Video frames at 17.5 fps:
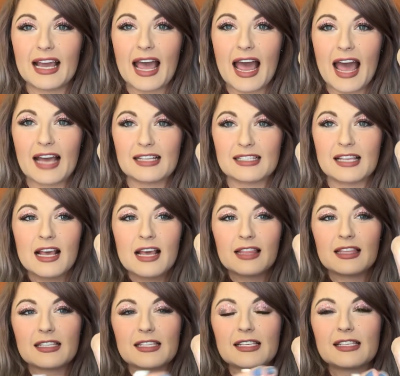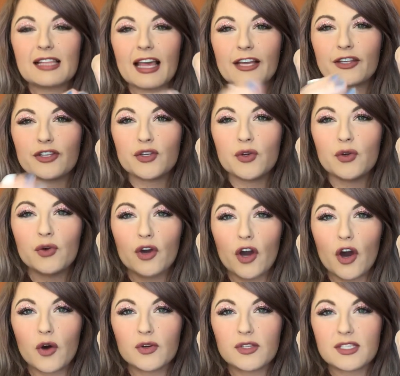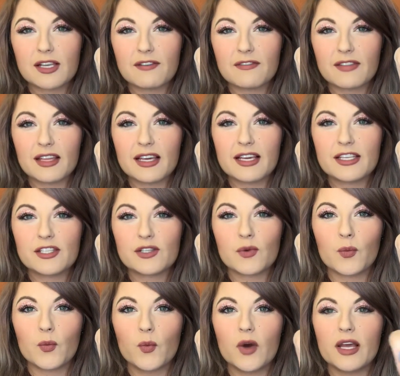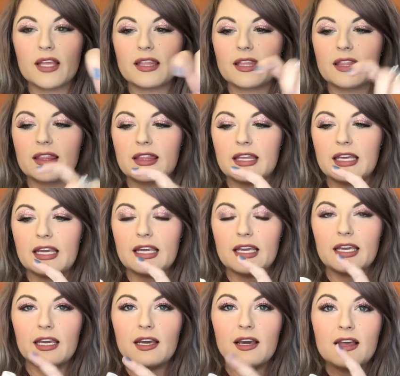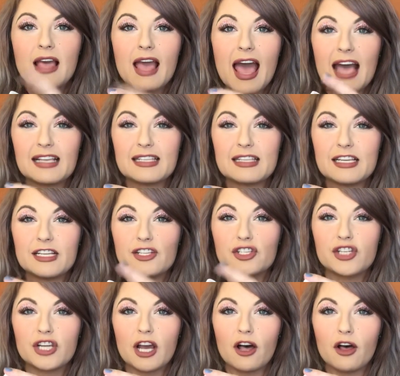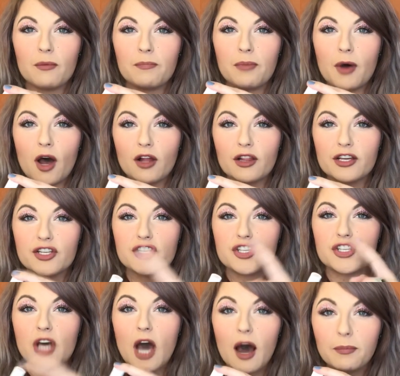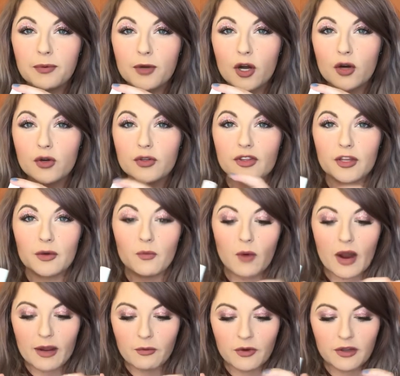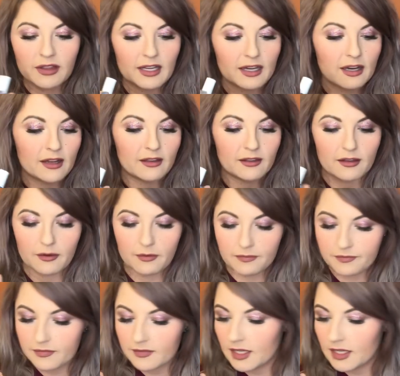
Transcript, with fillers: It has, this is like two coats of this with the Essie gel polish top coat, the white one, the the